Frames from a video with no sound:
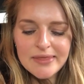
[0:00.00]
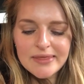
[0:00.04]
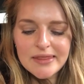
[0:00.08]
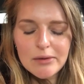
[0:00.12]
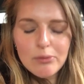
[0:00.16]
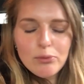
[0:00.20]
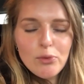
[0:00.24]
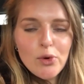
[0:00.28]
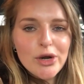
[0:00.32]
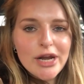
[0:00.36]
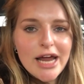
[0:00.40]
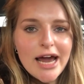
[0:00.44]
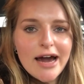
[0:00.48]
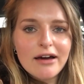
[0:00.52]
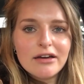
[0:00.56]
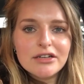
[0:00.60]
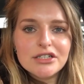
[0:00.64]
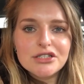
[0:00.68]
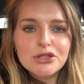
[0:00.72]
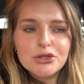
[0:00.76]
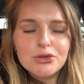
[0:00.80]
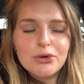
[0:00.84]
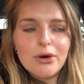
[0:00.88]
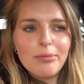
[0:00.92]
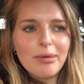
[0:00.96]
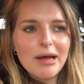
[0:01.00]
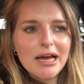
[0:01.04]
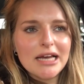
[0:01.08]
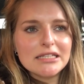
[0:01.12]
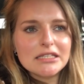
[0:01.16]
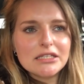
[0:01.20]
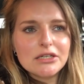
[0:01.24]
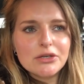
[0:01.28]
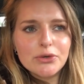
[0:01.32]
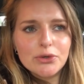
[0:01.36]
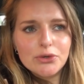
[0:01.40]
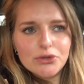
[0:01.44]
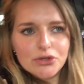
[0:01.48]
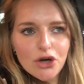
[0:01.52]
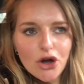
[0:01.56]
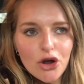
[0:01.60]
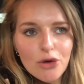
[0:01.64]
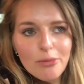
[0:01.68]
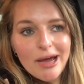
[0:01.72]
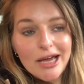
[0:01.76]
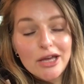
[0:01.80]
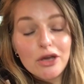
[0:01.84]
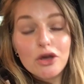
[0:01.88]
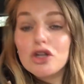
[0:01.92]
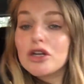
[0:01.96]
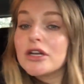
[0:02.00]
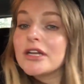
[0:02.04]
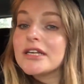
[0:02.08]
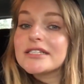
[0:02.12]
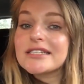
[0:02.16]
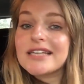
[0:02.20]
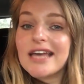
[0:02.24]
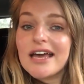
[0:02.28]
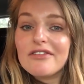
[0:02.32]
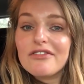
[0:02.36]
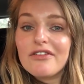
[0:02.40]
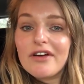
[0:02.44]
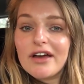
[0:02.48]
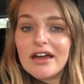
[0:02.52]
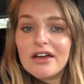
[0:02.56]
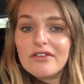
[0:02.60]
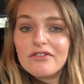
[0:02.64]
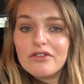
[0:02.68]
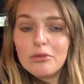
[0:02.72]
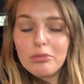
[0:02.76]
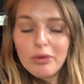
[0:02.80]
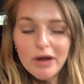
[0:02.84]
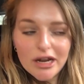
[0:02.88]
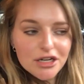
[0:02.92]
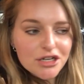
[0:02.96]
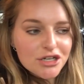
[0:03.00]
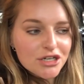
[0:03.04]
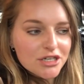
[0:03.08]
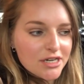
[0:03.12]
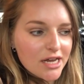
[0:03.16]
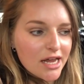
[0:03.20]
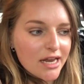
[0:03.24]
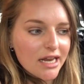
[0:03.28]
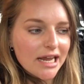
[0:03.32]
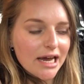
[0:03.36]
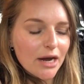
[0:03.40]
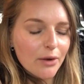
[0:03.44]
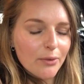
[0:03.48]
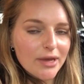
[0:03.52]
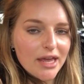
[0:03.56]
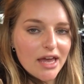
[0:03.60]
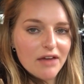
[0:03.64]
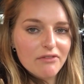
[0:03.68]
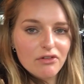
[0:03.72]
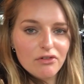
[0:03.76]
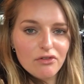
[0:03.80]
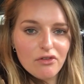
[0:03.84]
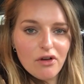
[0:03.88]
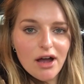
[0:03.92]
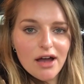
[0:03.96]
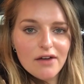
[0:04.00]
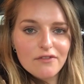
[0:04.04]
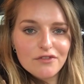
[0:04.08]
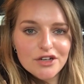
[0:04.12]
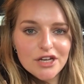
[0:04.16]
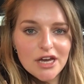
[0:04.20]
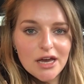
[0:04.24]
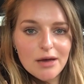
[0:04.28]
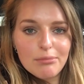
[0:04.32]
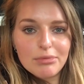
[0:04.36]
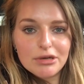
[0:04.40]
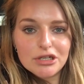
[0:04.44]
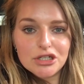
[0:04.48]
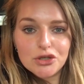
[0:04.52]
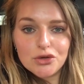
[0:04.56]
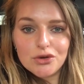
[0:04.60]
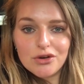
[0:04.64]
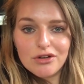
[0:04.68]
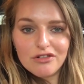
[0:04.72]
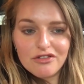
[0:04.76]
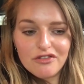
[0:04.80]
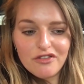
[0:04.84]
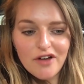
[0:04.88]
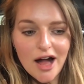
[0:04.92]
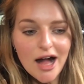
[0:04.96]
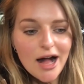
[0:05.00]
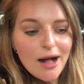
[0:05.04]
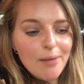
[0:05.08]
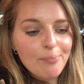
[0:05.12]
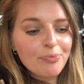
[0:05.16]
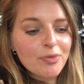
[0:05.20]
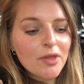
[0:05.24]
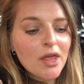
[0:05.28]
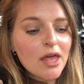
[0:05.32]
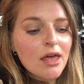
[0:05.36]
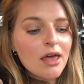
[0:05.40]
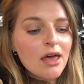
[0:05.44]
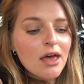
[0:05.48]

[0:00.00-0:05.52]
Then we went out to a place called Oh My Goodness Cafe for brunch, and now we have arrived at Patuna Farm.